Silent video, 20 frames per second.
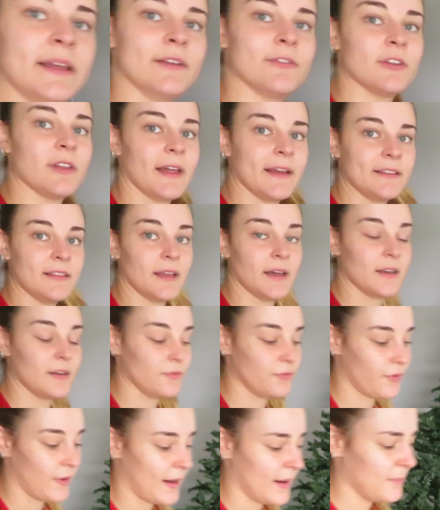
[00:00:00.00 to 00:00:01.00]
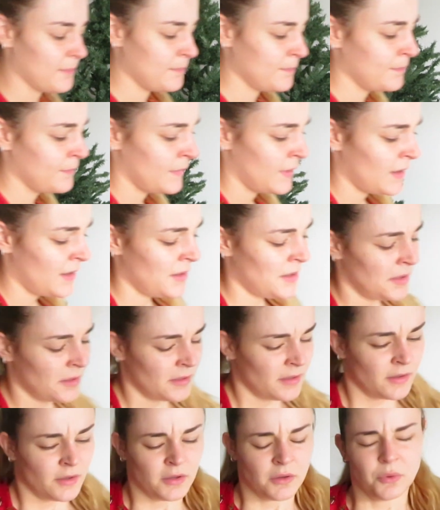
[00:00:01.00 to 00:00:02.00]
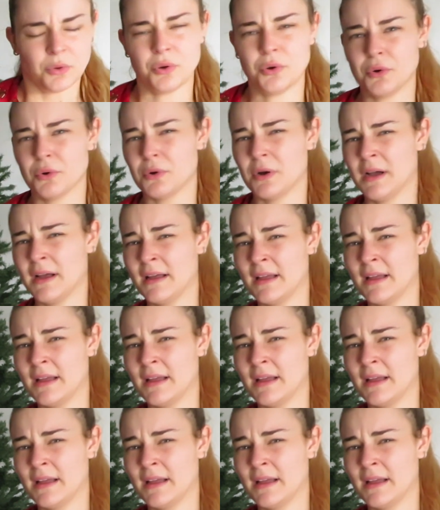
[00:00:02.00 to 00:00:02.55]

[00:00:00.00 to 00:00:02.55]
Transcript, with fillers: leave it like that and frame Whew.